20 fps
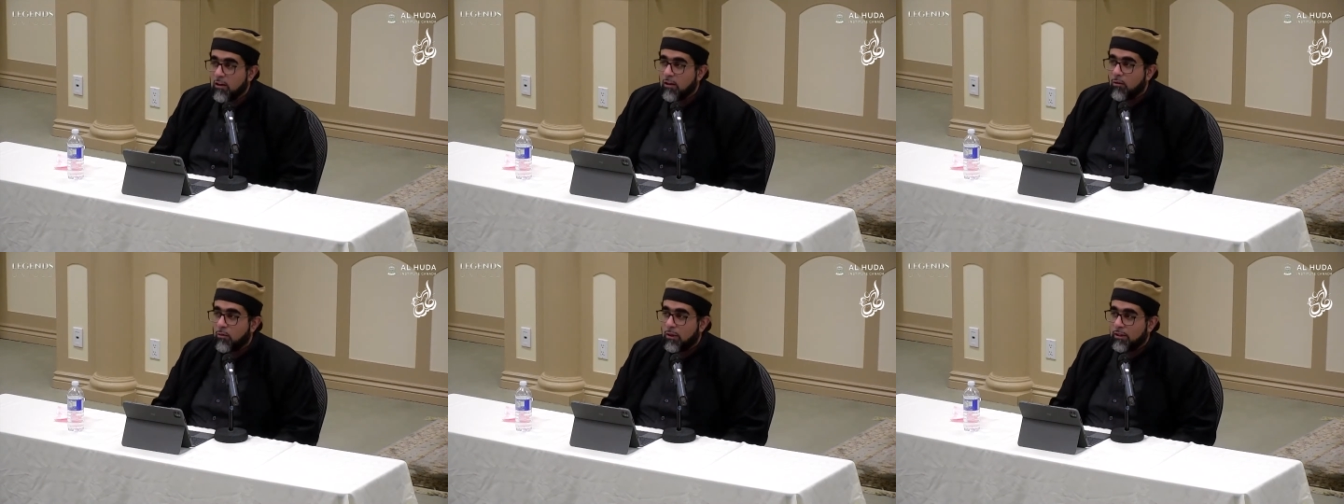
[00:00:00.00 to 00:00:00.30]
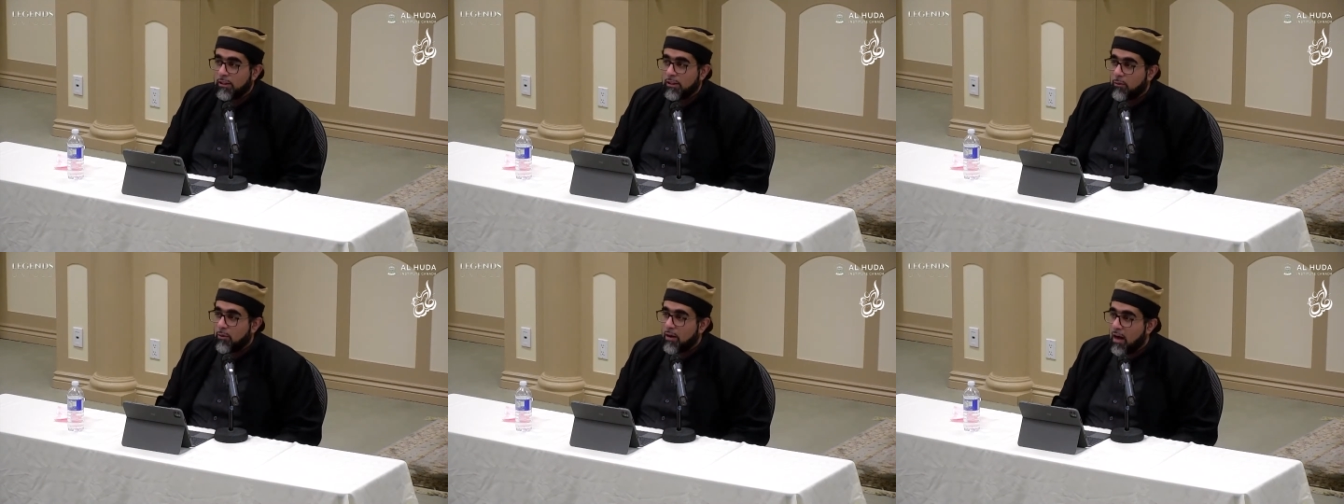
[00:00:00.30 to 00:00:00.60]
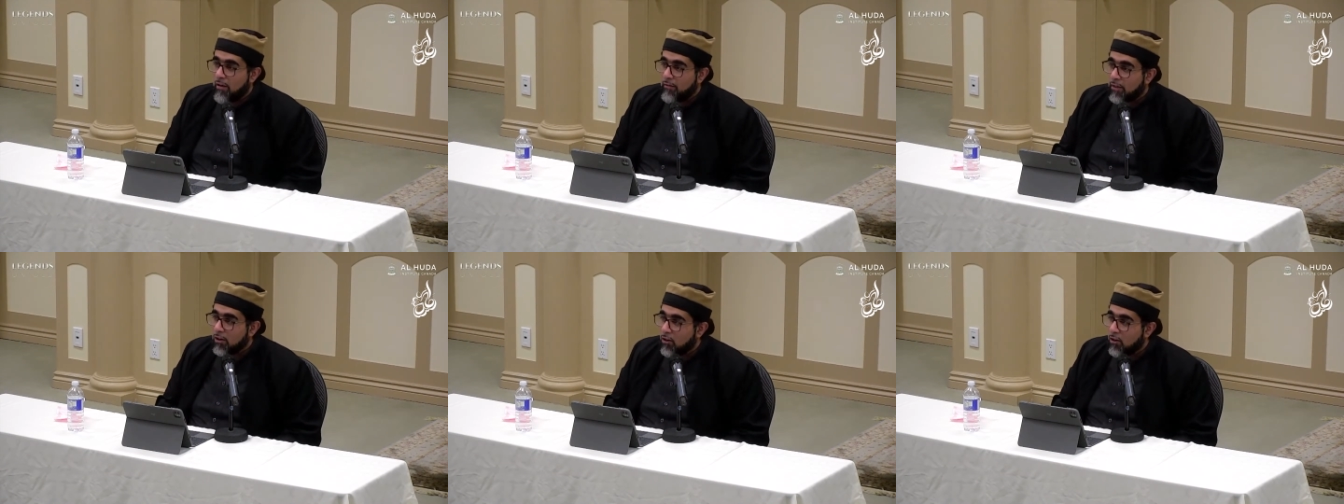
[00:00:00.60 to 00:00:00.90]
when they were
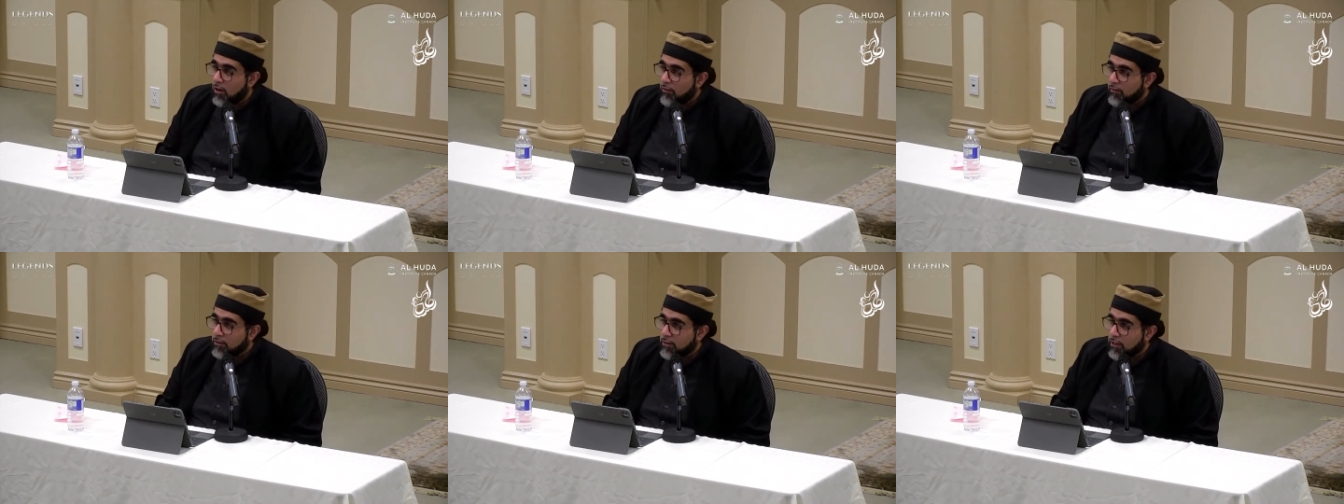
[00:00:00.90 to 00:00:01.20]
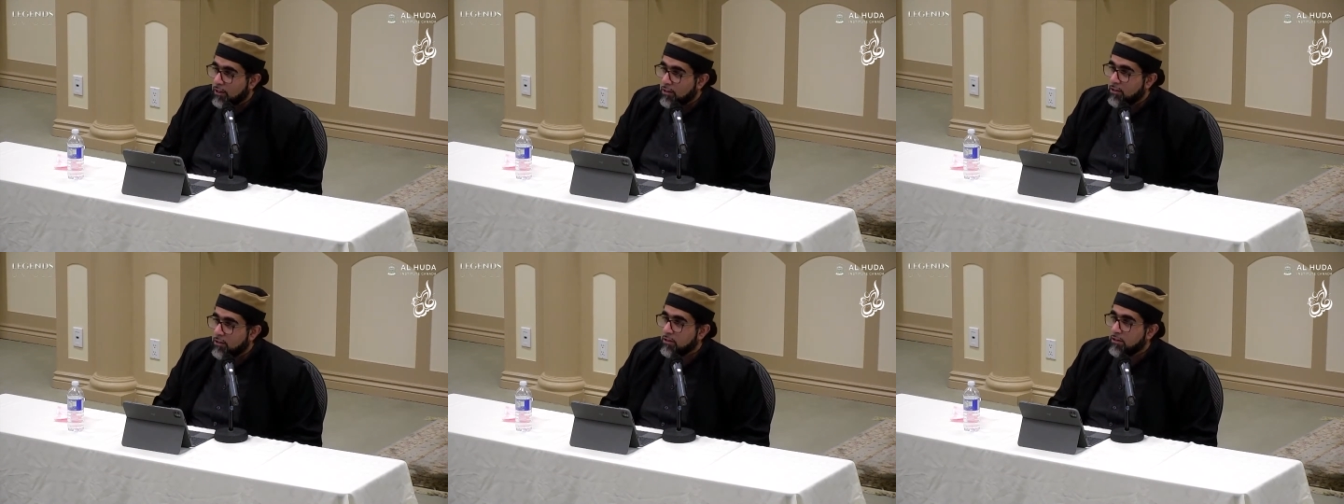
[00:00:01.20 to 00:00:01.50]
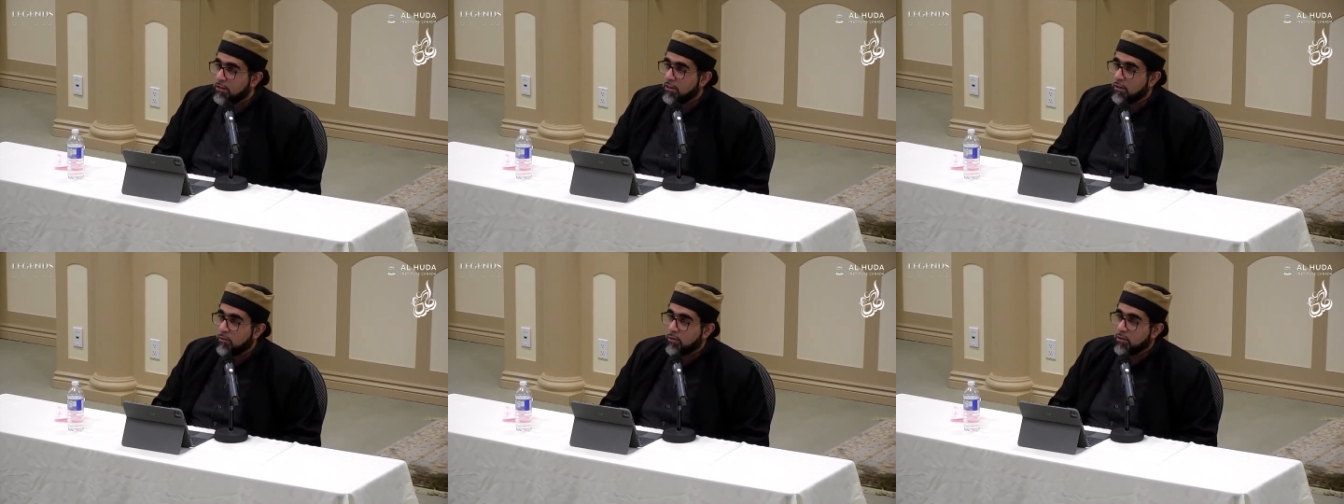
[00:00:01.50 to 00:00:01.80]
having
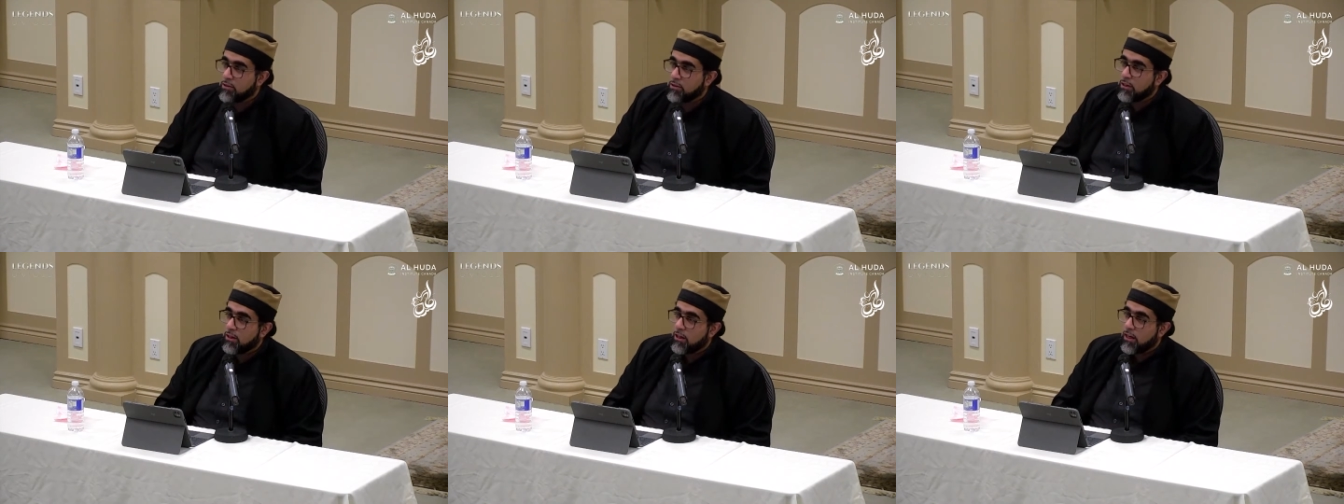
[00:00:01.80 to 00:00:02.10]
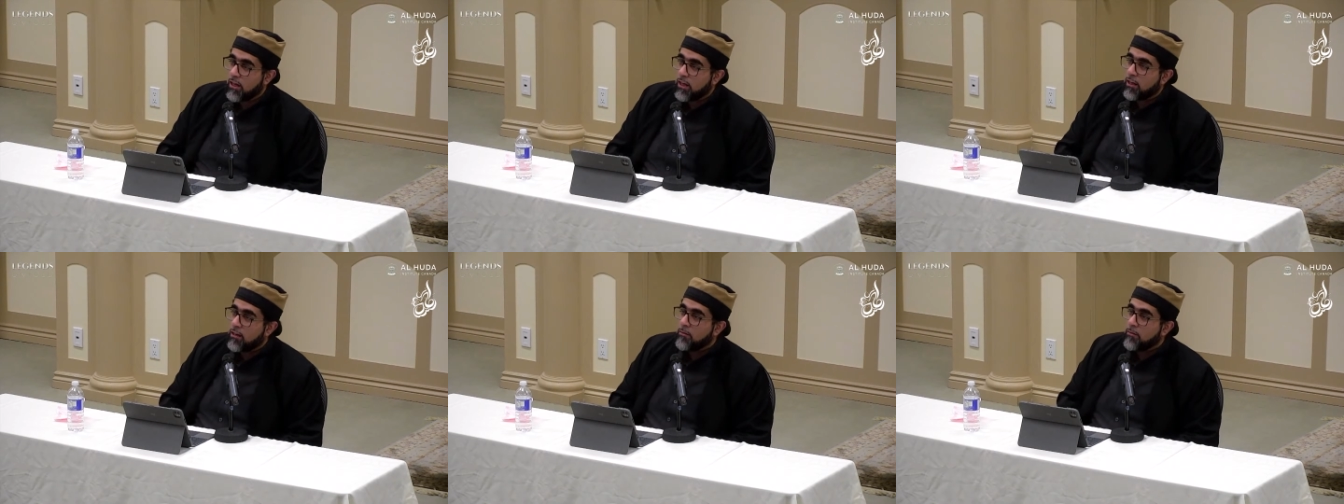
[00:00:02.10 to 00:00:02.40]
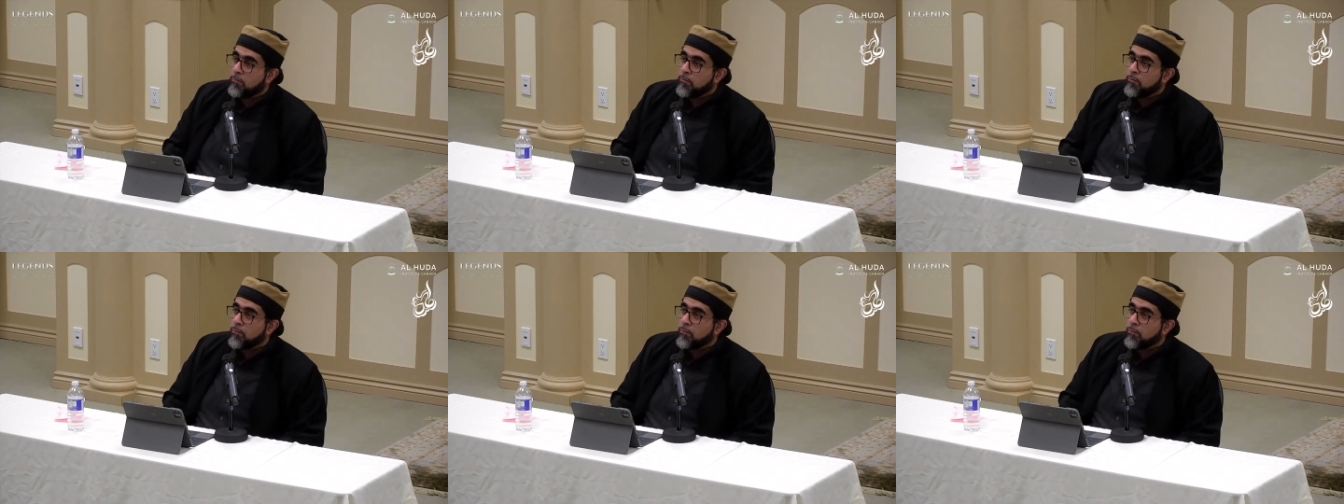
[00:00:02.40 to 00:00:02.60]
conversations and they were sitting,